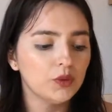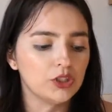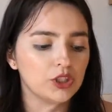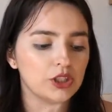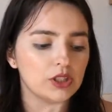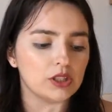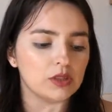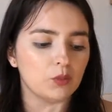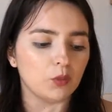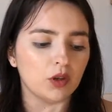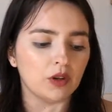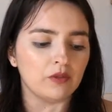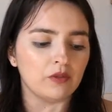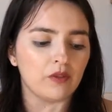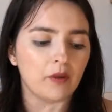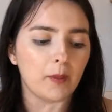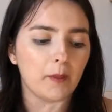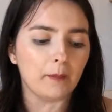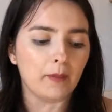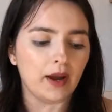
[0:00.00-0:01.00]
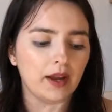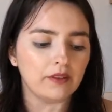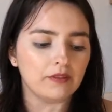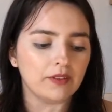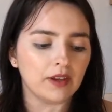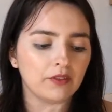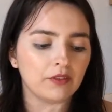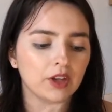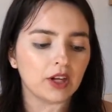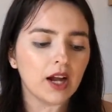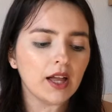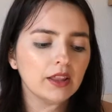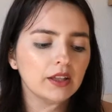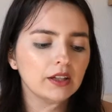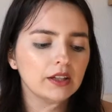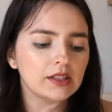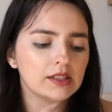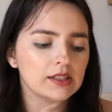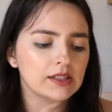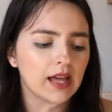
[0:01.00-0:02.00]
which is one of my favorite
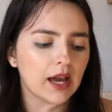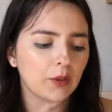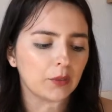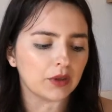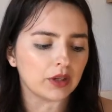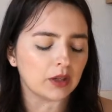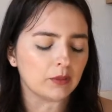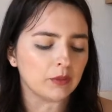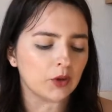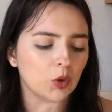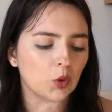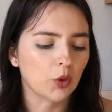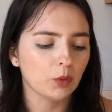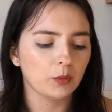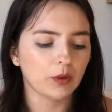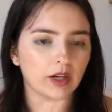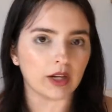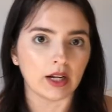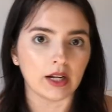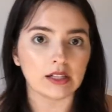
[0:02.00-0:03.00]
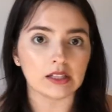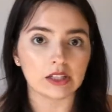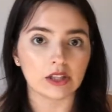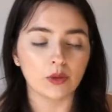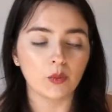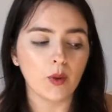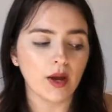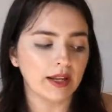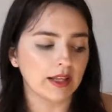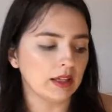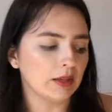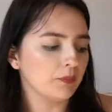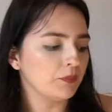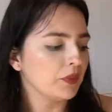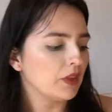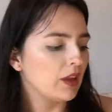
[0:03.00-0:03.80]
colors that we're gonna be incorporated into the wedding.